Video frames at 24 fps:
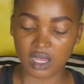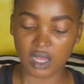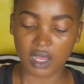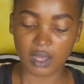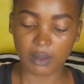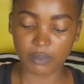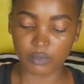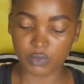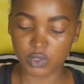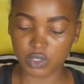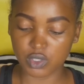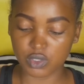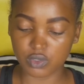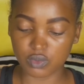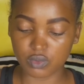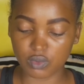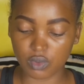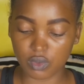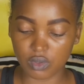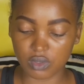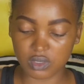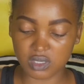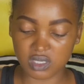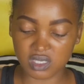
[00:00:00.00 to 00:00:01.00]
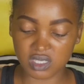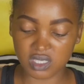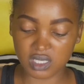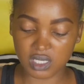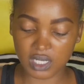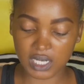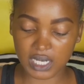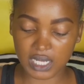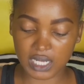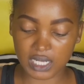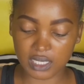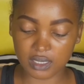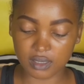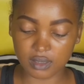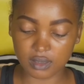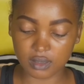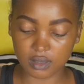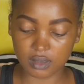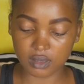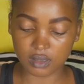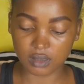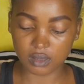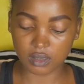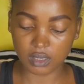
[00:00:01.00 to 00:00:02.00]
a Me Too concealer.
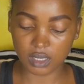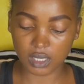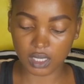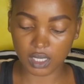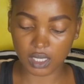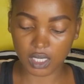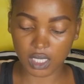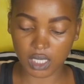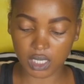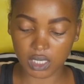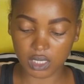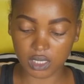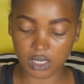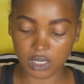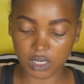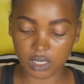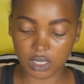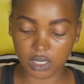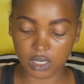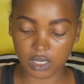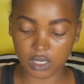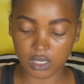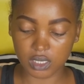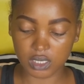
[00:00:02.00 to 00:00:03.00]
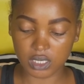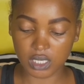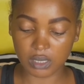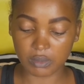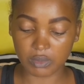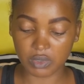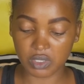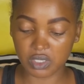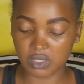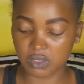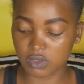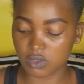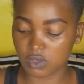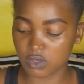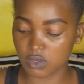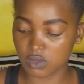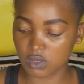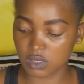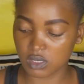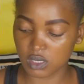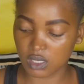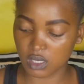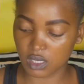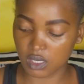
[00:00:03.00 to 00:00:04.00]
Yeah, so I'm going to
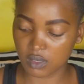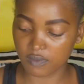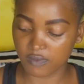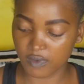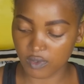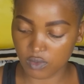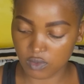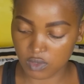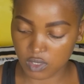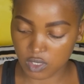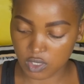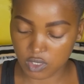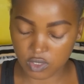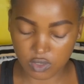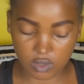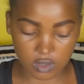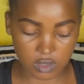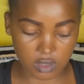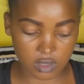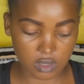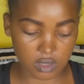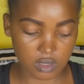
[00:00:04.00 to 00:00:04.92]
use the foundation.